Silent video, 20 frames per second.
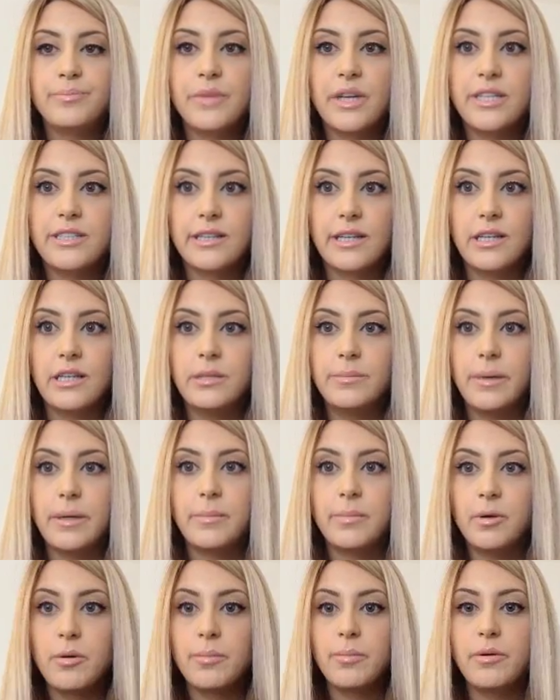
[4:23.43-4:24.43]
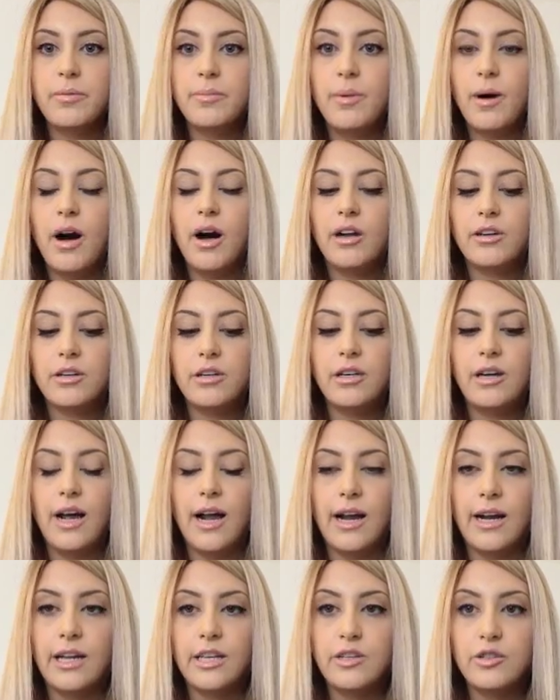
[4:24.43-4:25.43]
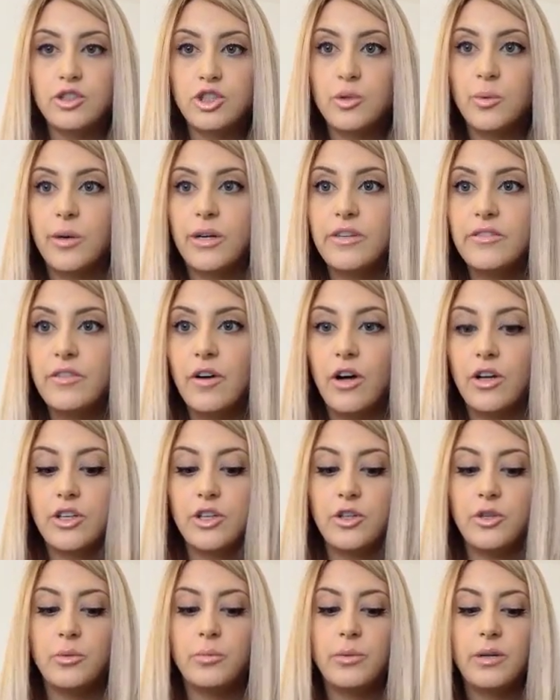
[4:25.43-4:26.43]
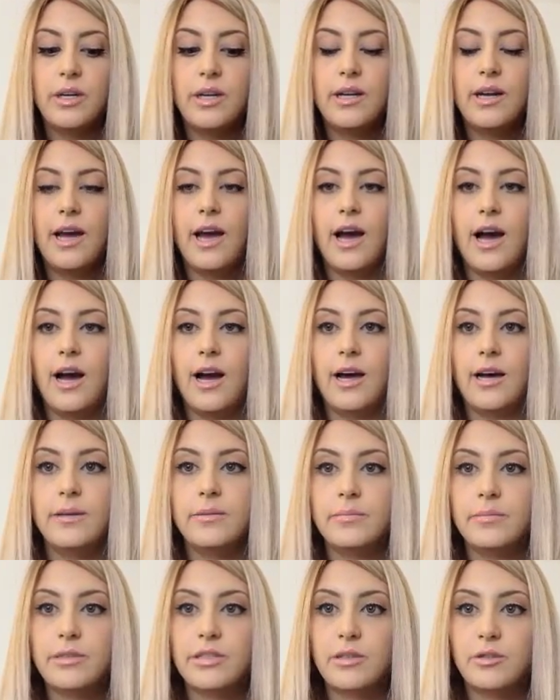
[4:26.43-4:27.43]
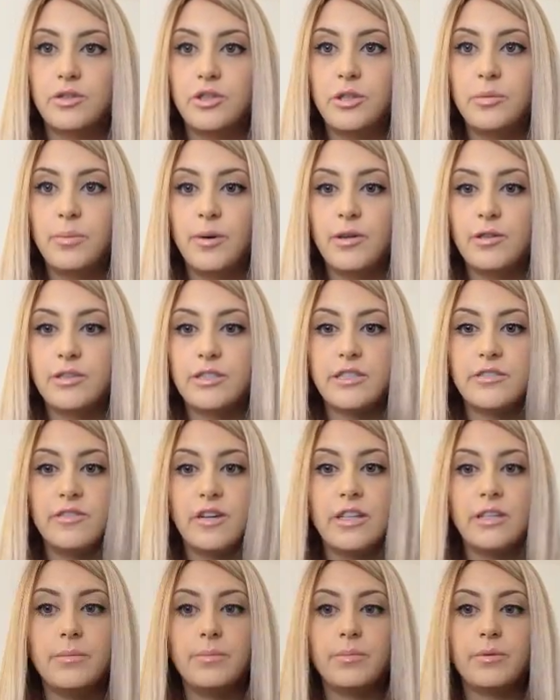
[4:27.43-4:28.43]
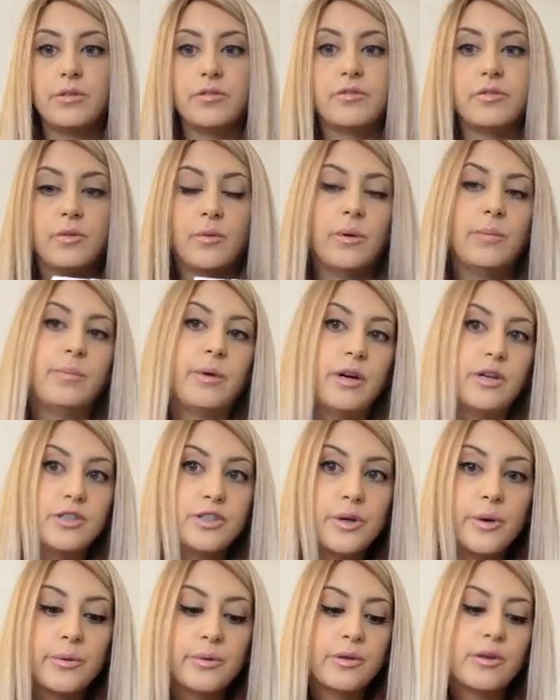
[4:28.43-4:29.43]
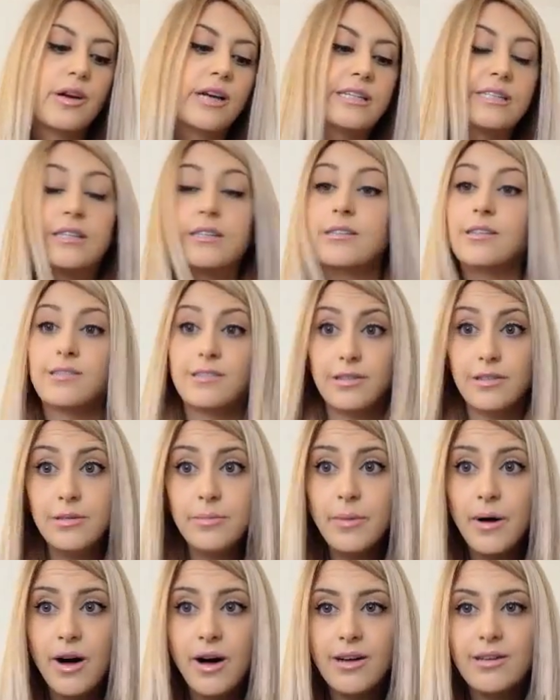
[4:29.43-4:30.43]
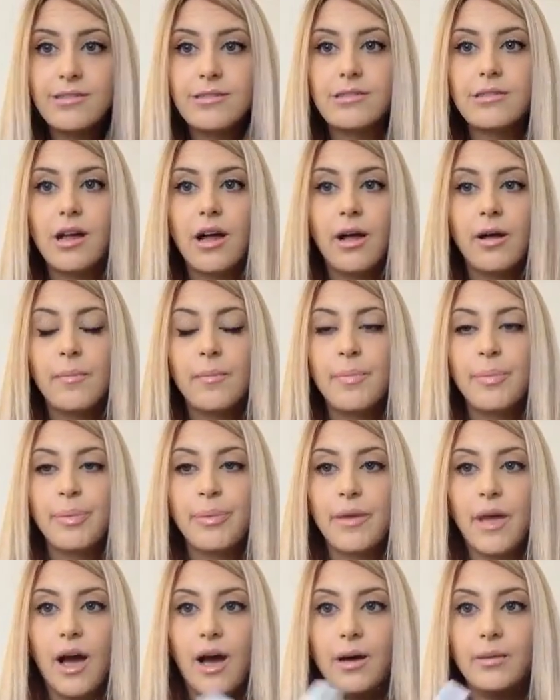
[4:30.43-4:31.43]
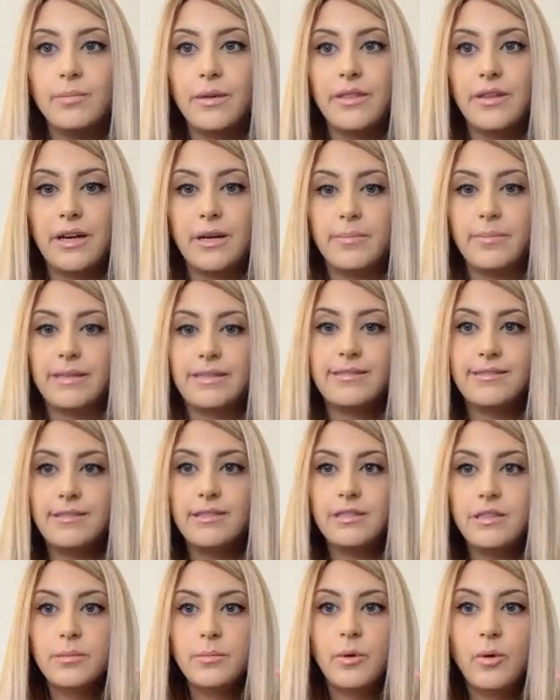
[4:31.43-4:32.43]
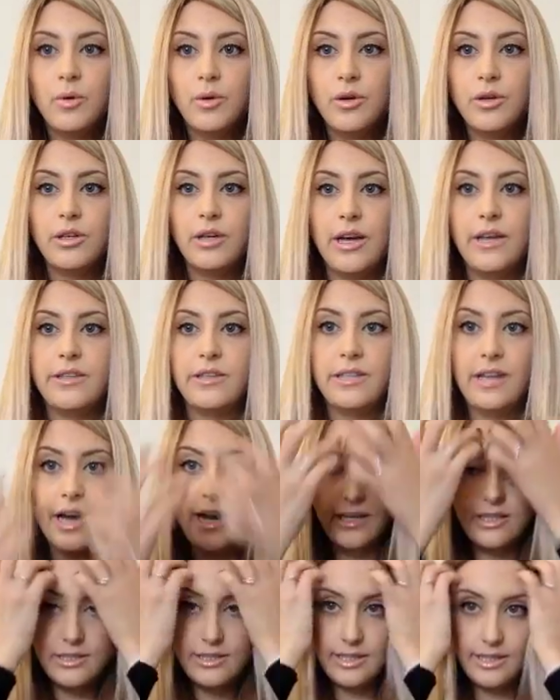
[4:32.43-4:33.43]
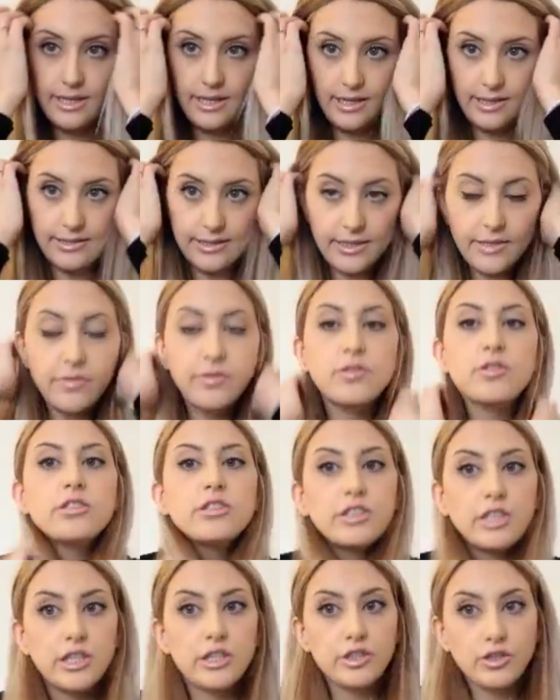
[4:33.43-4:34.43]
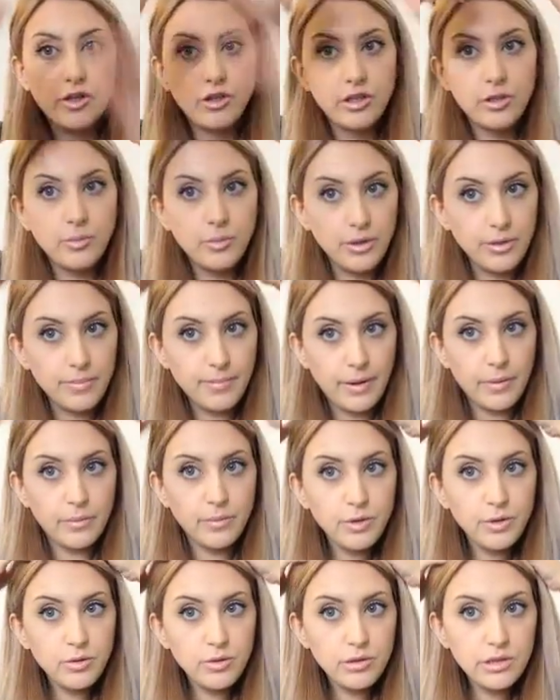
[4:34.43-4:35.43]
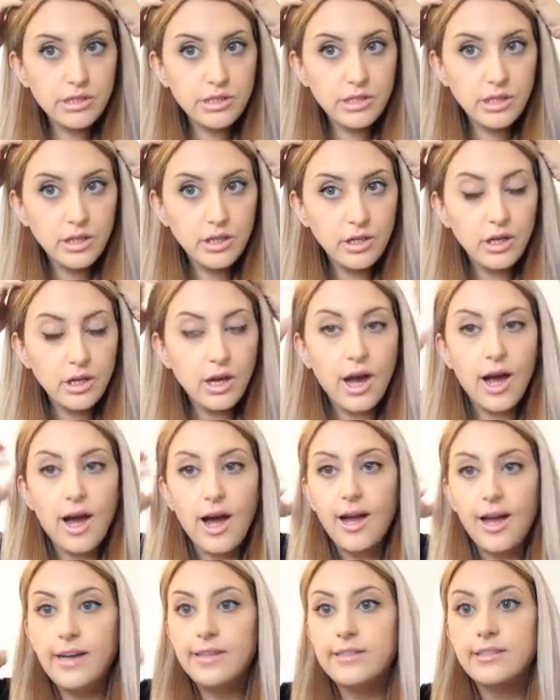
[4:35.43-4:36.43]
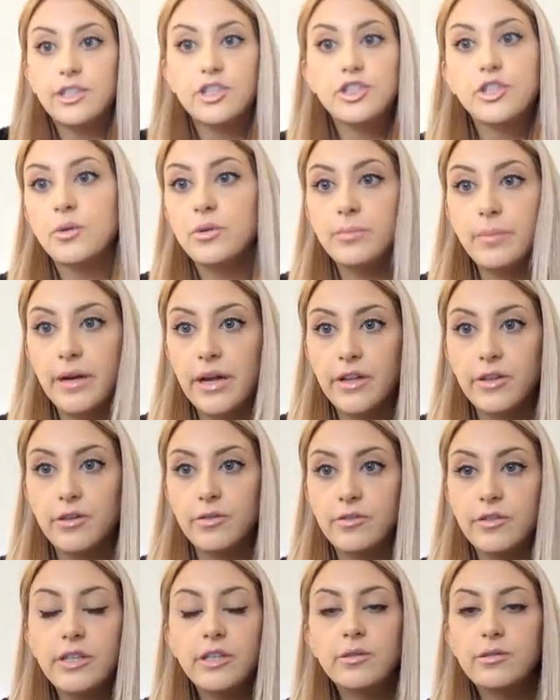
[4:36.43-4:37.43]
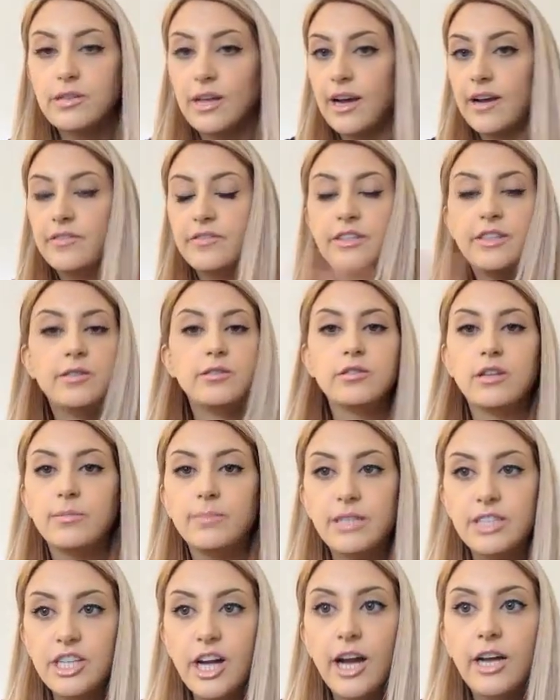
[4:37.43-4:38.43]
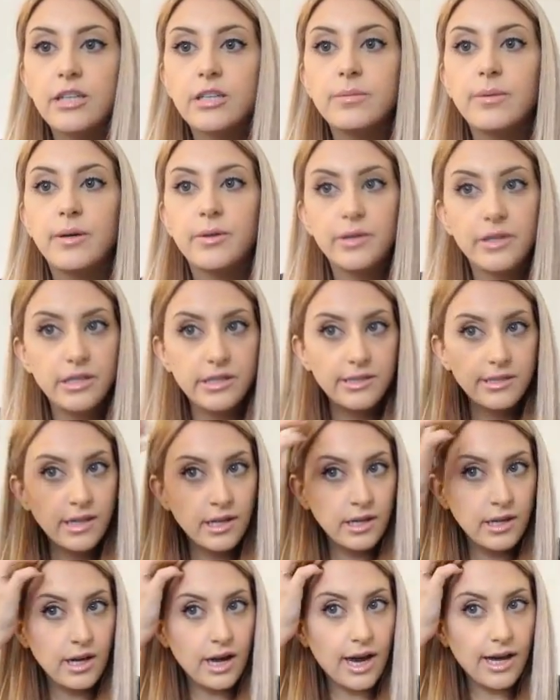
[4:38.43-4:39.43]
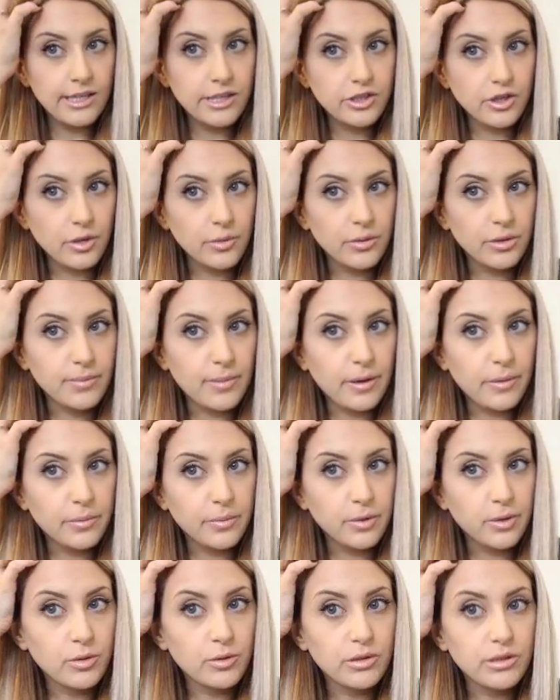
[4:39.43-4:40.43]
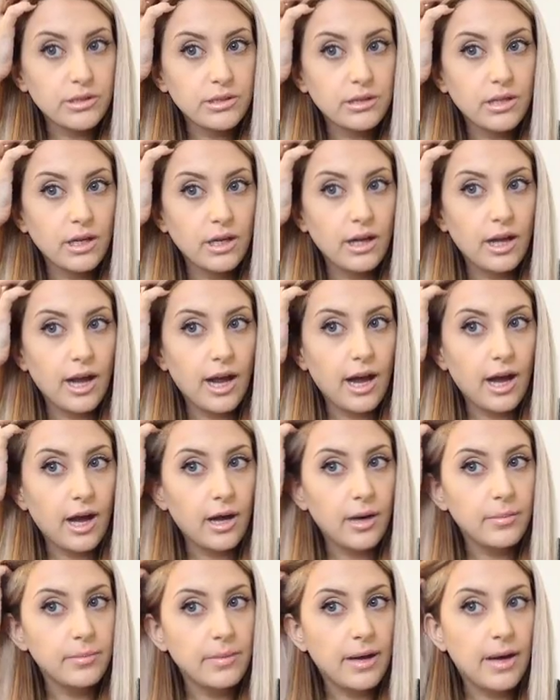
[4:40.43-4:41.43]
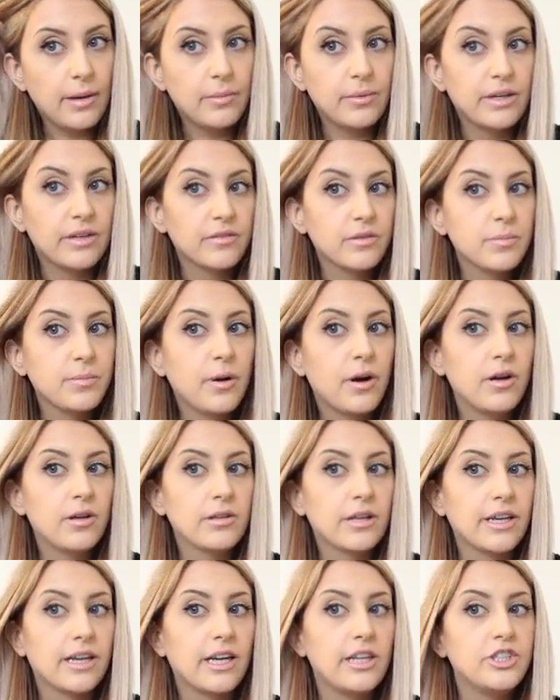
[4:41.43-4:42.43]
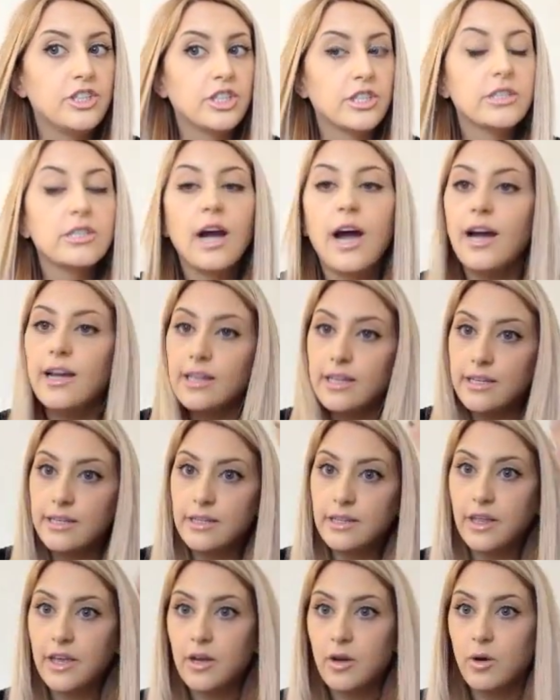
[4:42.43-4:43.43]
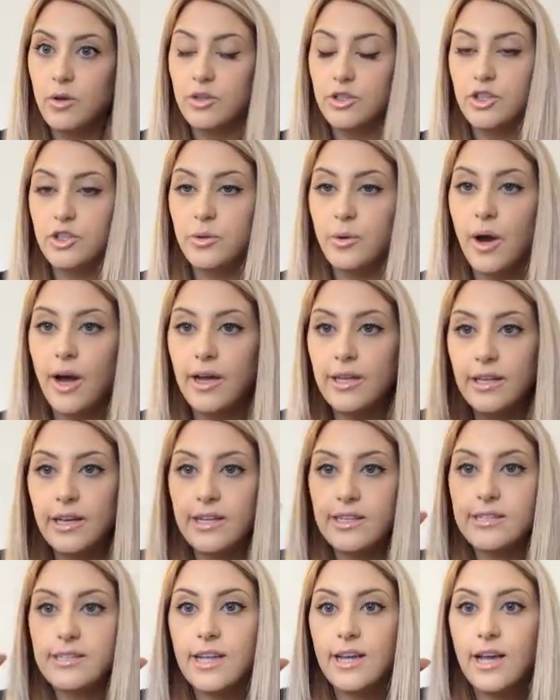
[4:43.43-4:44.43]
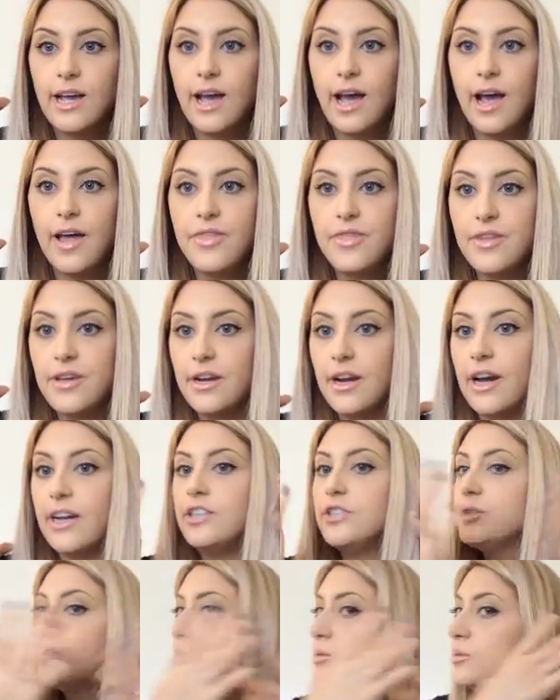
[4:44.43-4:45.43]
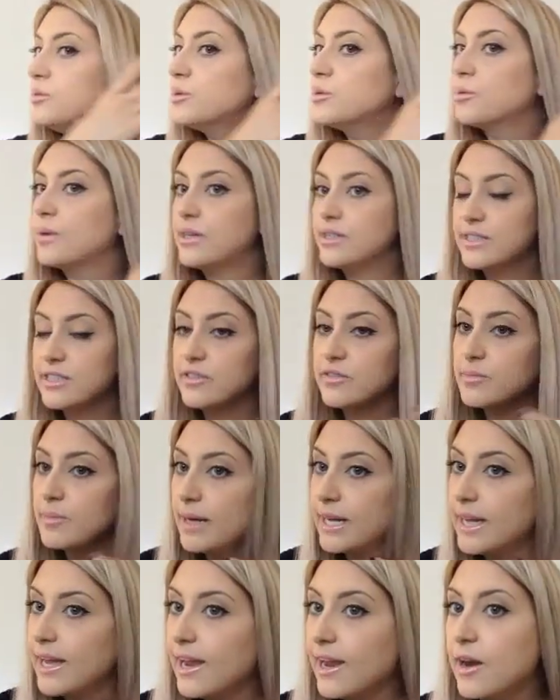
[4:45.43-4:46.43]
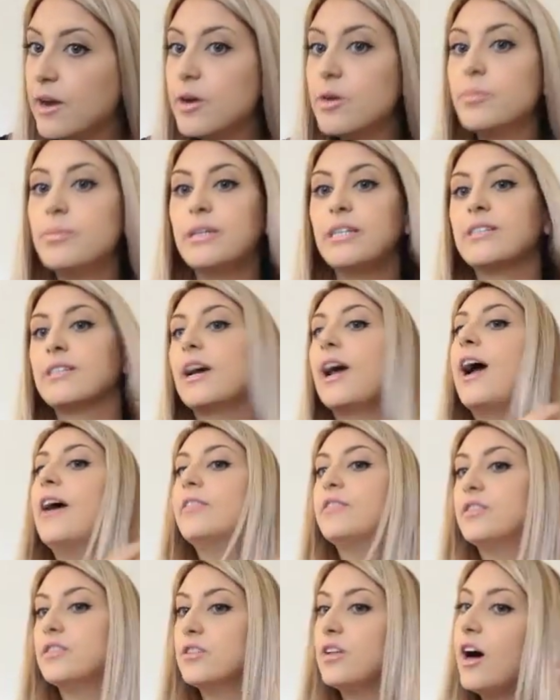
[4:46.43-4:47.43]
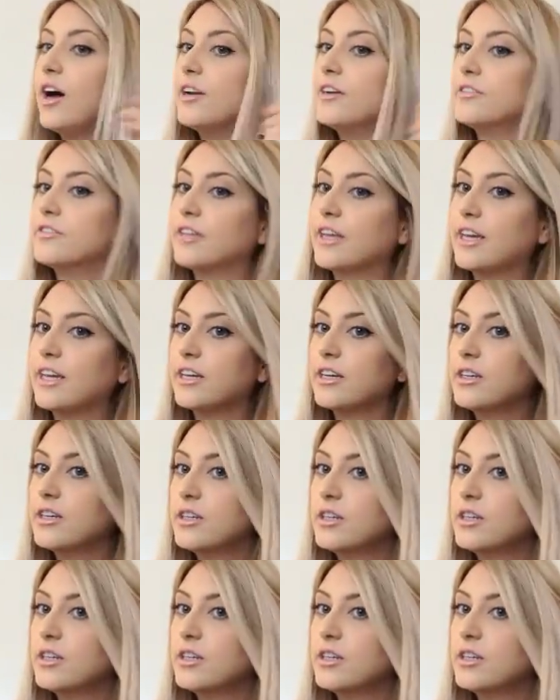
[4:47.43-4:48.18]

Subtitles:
It's like in a big purple bottle, and I used 20 volume. So 2 parts developer for 1 part toner, as it says on the box. And then I mixed it in the bowl, and then I did it, first I started with my roots. As I show in my other videos, I have videos on my channel about this. I start with my roots, and whatever part like I just highlighted, like all the new highlights, and then I do the rest of my hair, because I have a lot of like